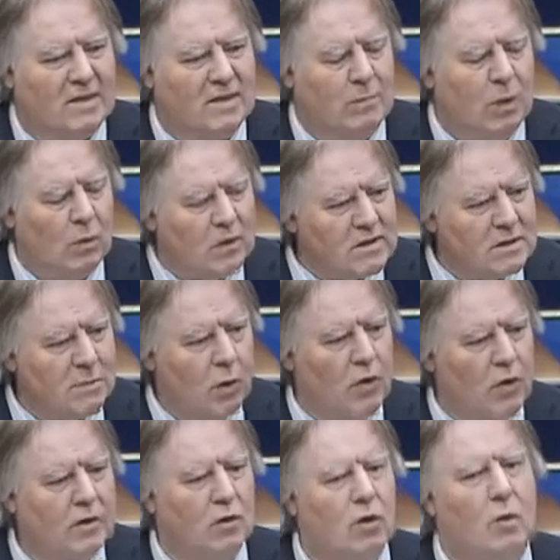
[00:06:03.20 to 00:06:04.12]
I mean, what's the
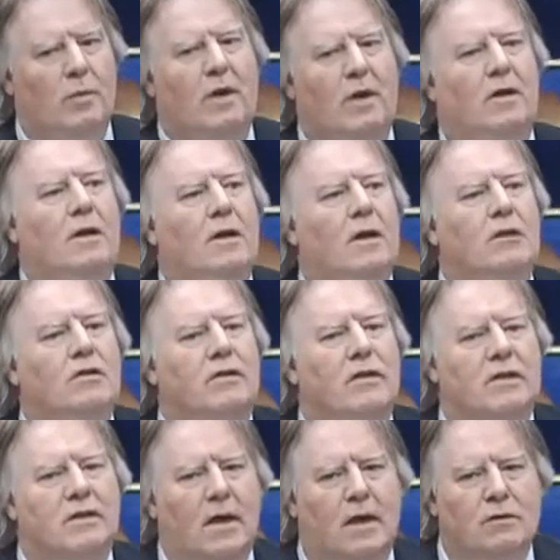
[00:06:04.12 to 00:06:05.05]
point of coming into
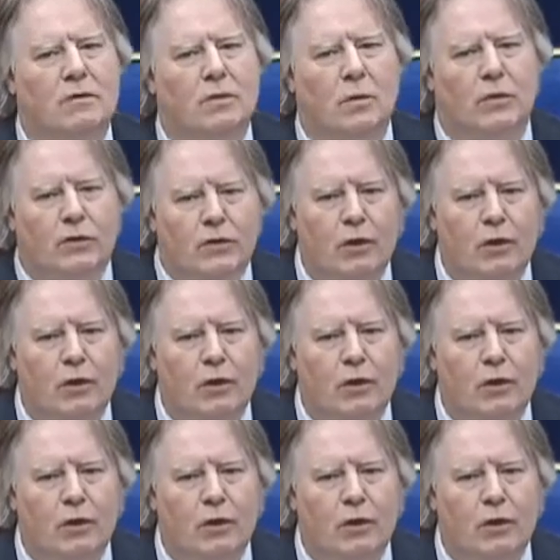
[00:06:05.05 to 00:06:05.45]
this House with